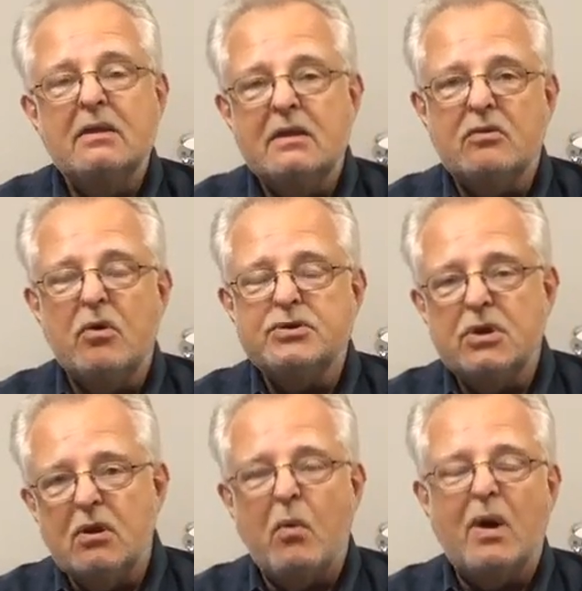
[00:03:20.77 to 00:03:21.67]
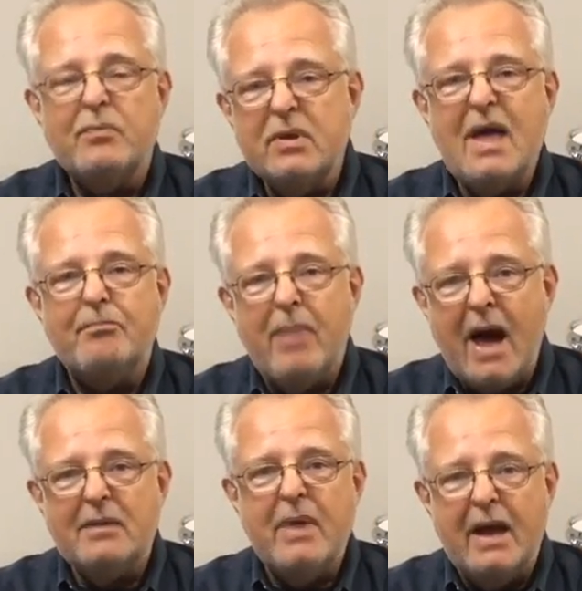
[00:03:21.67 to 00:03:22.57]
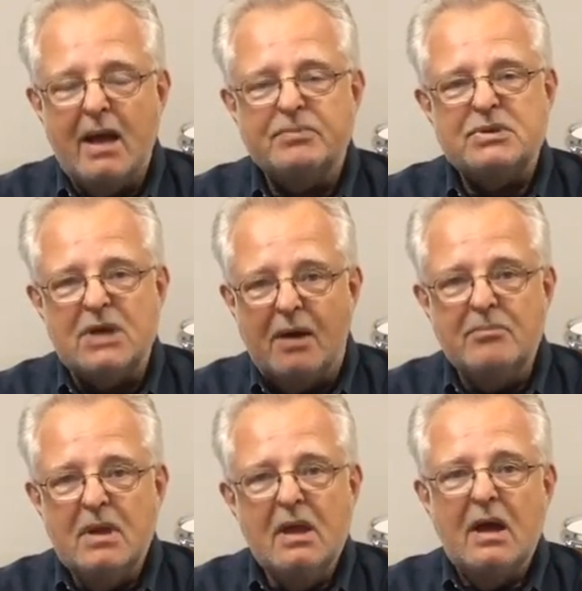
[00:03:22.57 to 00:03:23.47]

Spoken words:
then of course you're going to want to bring that bottom head up some